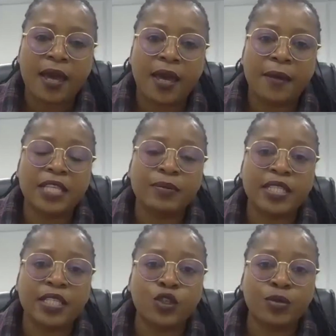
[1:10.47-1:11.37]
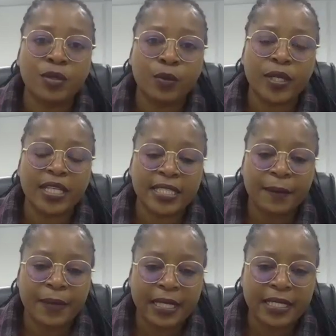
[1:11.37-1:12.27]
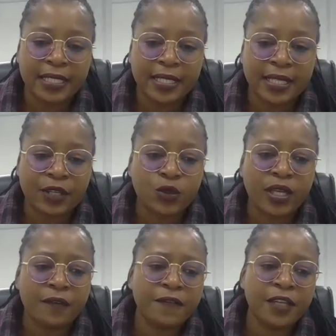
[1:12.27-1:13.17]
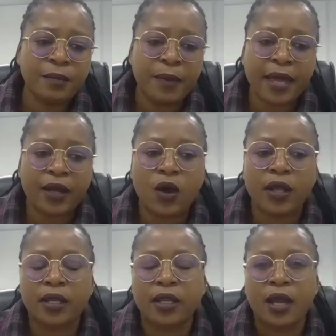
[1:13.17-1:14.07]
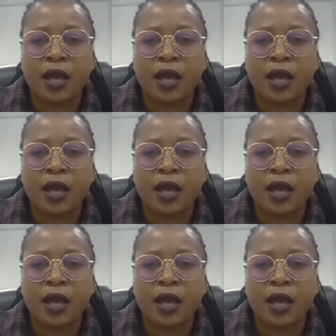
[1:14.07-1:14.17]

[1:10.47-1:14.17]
uh, especially to people with disabilities, and to give feedback on